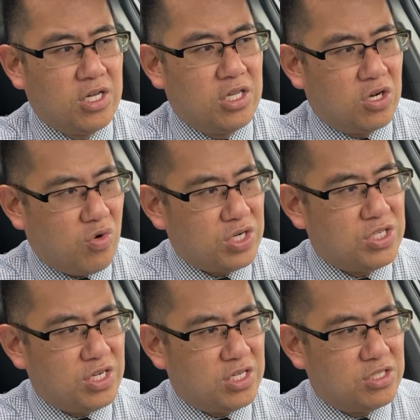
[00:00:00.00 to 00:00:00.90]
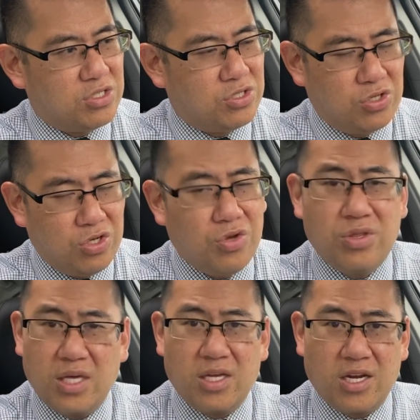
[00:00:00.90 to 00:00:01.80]
The question is, do you
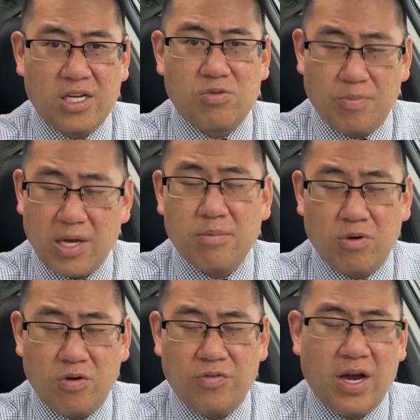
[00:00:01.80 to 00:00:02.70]
think the Canucks will make a move,